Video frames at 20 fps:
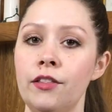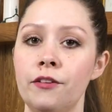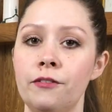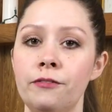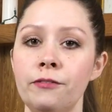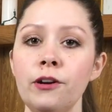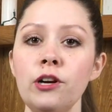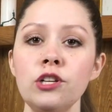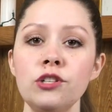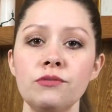The
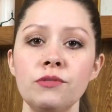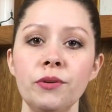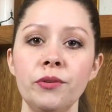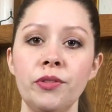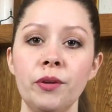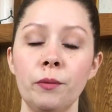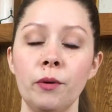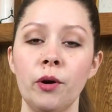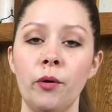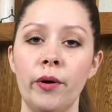first root
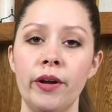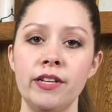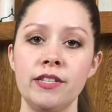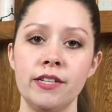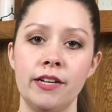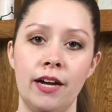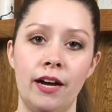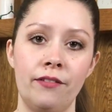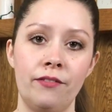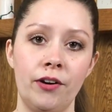that we're going to
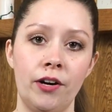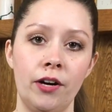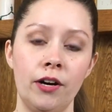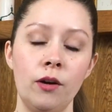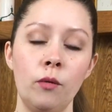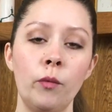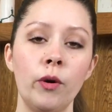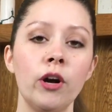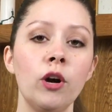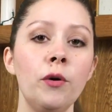cover
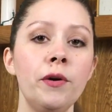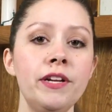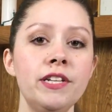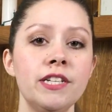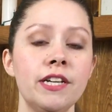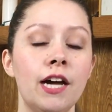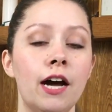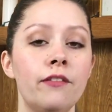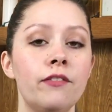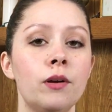
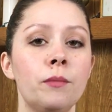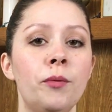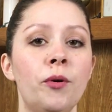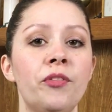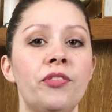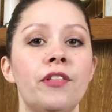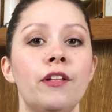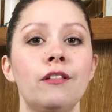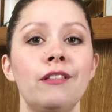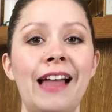
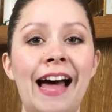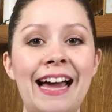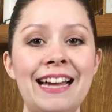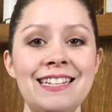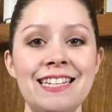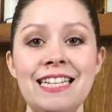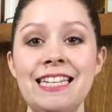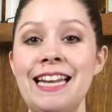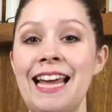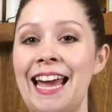both the
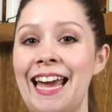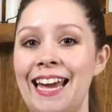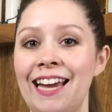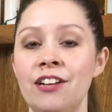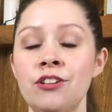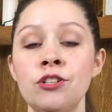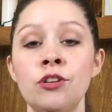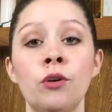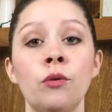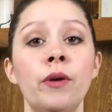Latin
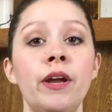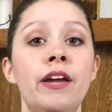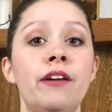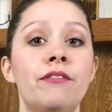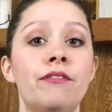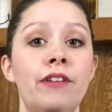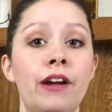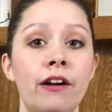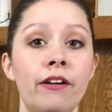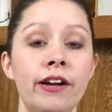and Greek
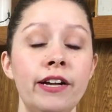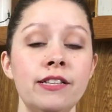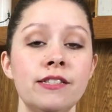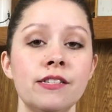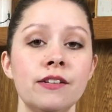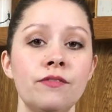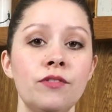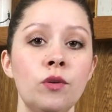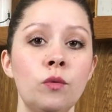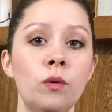variants
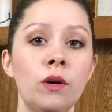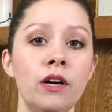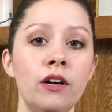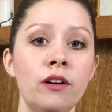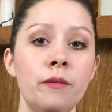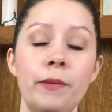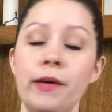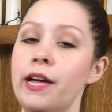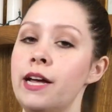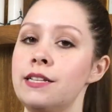of the
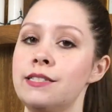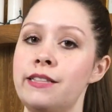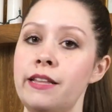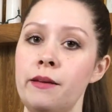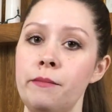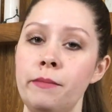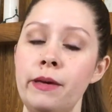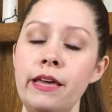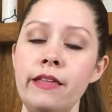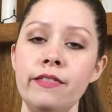word because they
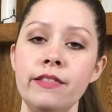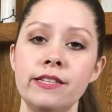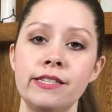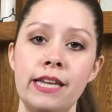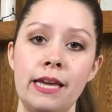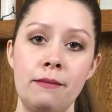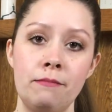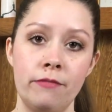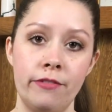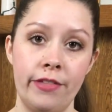mean the
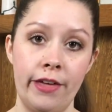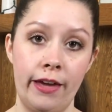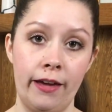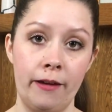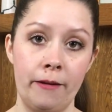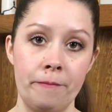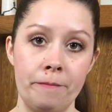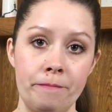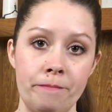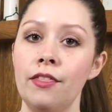same thing.
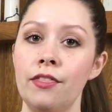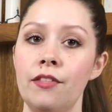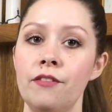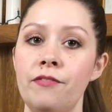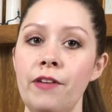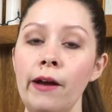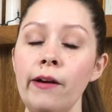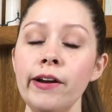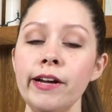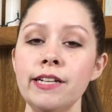The
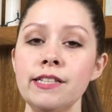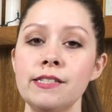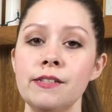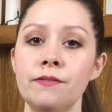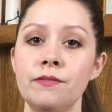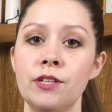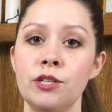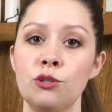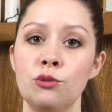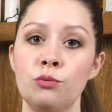variants
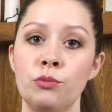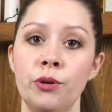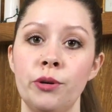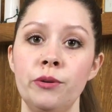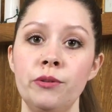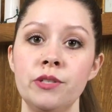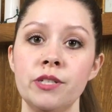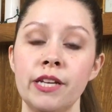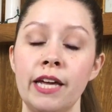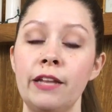of this
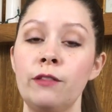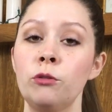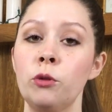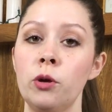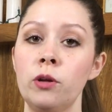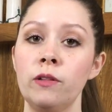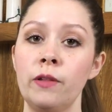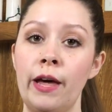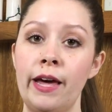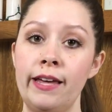root can
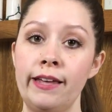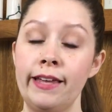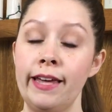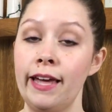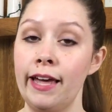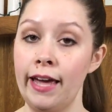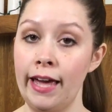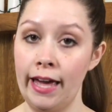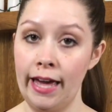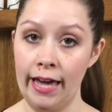look like
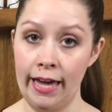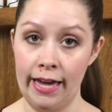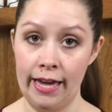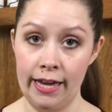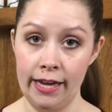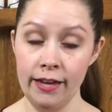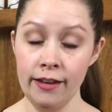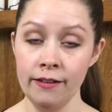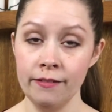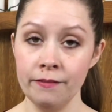
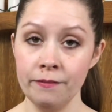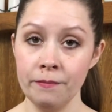A,